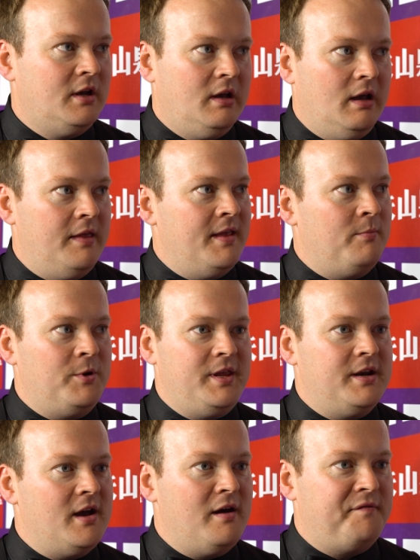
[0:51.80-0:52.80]
and then within
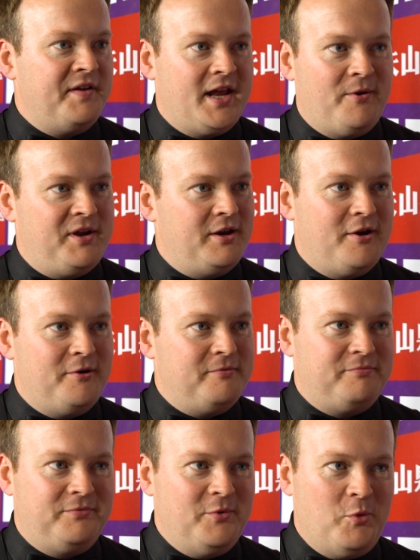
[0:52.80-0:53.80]
half an hour, you know,
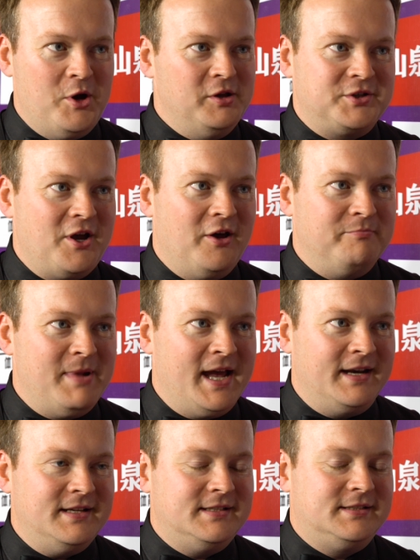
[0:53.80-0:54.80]
the world's gone
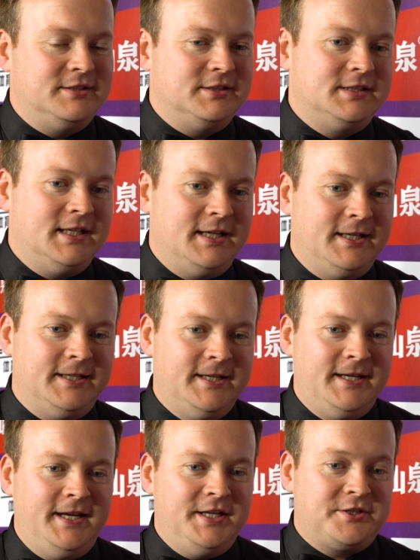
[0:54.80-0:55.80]
mad. It's just
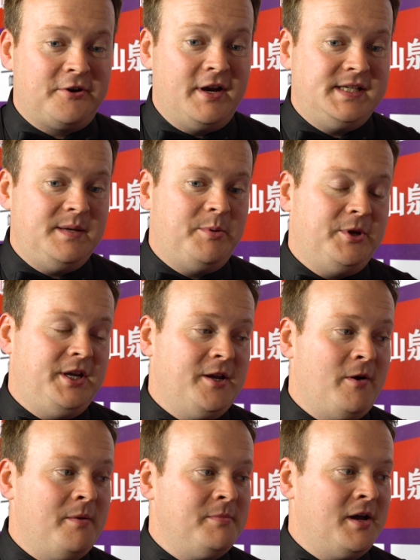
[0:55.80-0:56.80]
it's crazy. But you know,
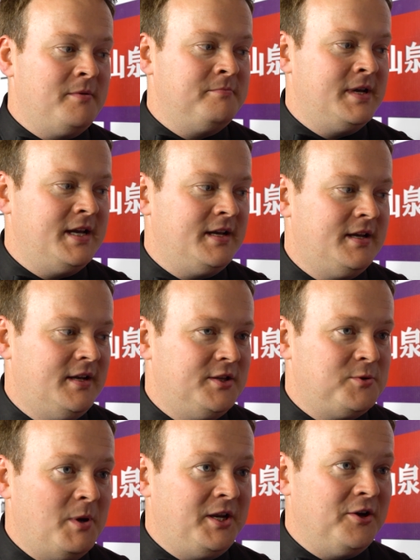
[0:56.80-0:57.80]
I'm
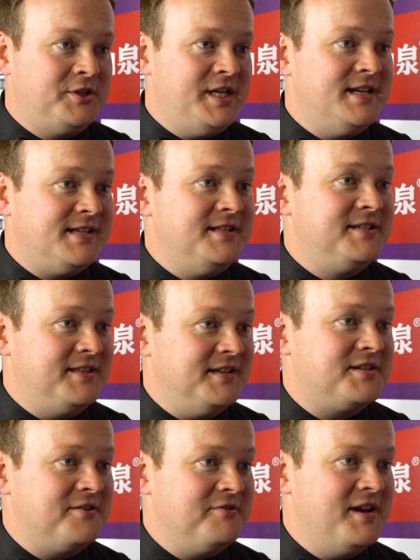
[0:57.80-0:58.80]
20 odd years into
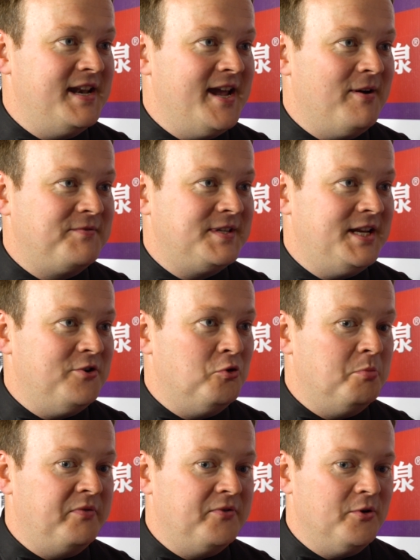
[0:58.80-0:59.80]
this career now. I've seen it all
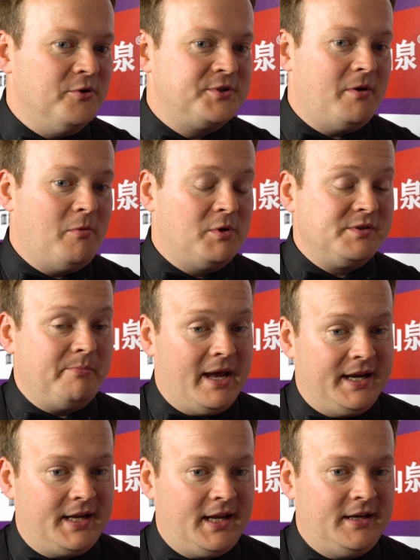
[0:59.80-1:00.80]
before, so I wasn't
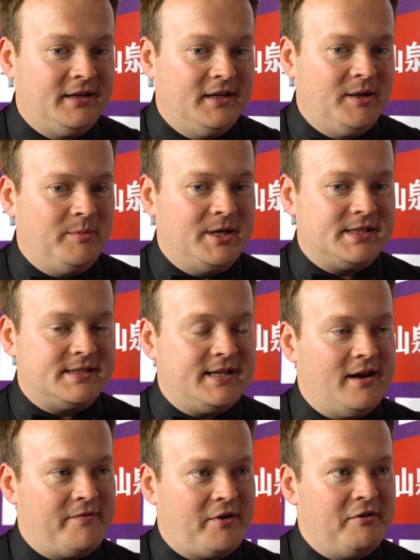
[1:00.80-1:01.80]
panicking. But as I say,
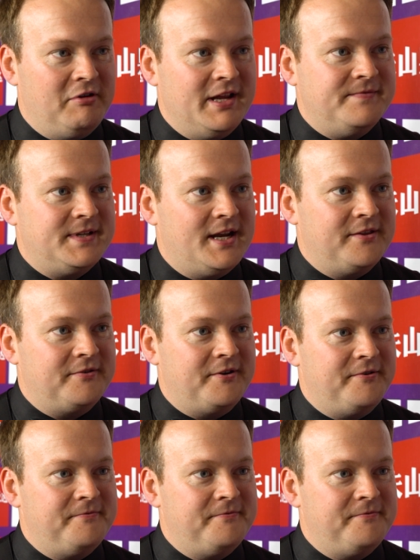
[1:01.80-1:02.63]
I'm very relieved to get through.